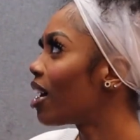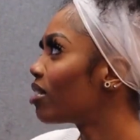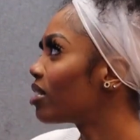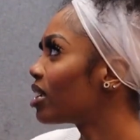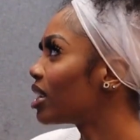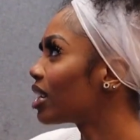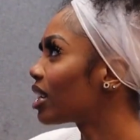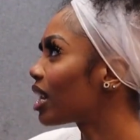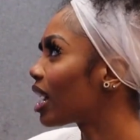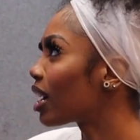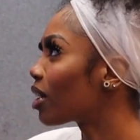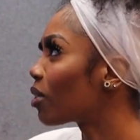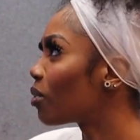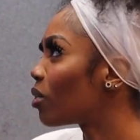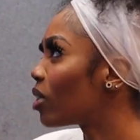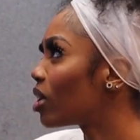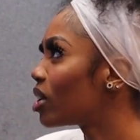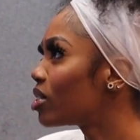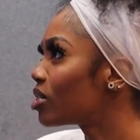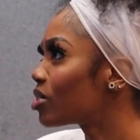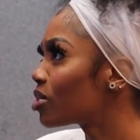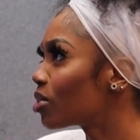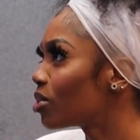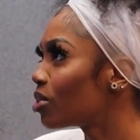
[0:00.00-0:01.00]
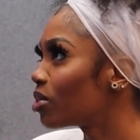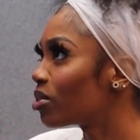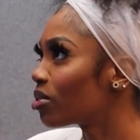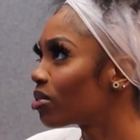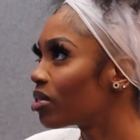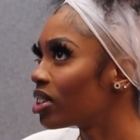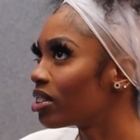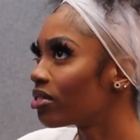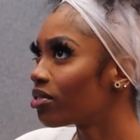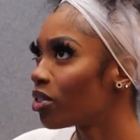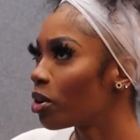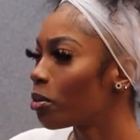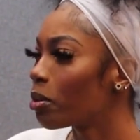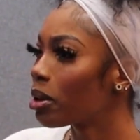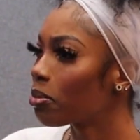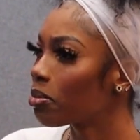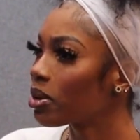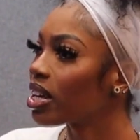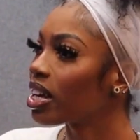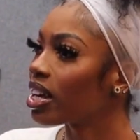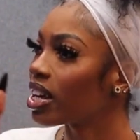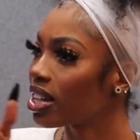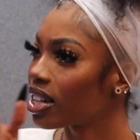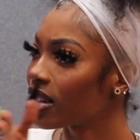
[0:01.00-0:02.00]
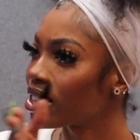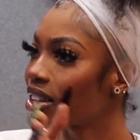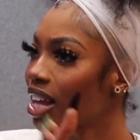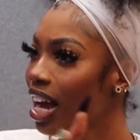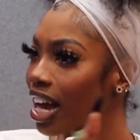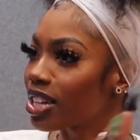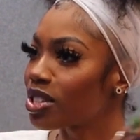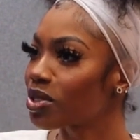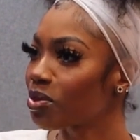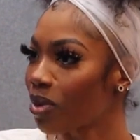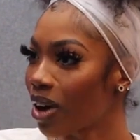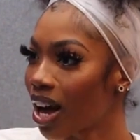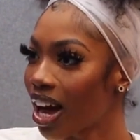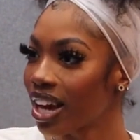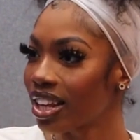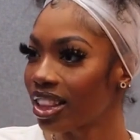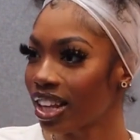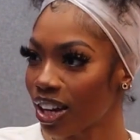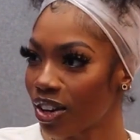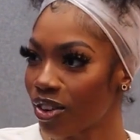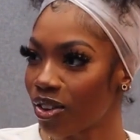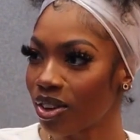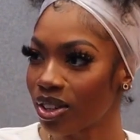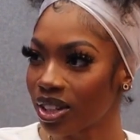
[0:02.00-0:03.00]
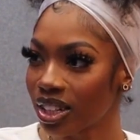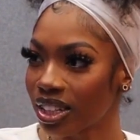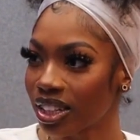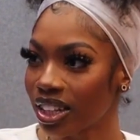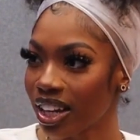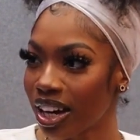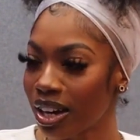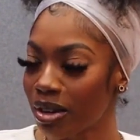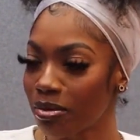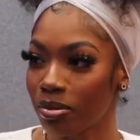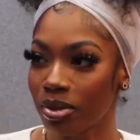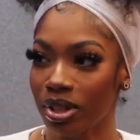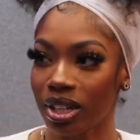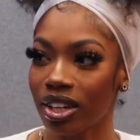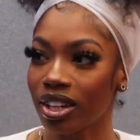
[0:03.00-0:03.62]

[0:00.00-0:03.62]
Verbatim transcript: Count it like 1, 2, 3, 4. Maybe that's why they call it that.